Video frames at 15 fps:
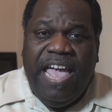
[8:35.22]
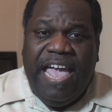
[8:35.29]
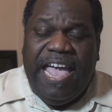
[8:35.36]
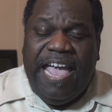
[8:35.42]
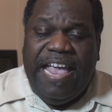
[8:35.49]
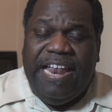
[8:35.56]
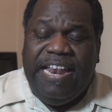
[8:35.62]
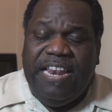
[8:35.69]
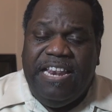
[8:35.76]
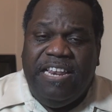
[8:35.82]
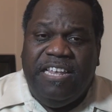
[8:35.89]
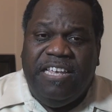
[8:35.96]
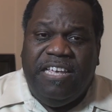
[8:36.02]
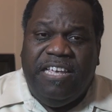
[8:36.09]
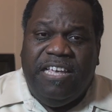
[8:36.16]
And
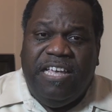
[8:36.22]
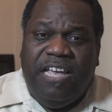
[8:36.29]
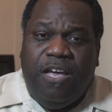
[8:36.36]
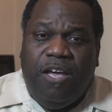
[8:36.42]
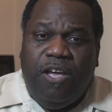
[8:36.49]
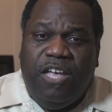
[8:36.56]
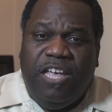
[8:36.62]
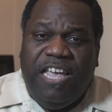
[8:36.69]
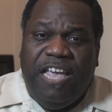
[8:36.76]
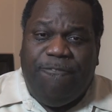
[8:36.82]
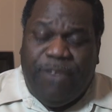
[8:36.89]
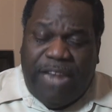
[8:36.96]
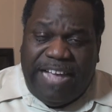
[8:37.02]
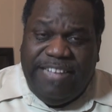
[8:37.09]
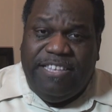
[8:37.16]

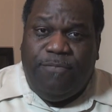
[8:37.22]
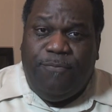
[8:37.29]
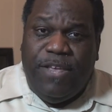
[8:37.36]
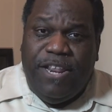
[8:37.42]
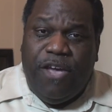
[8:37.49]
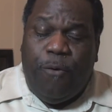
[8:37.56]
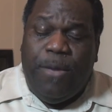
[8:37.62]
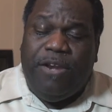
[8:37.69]
if you like this video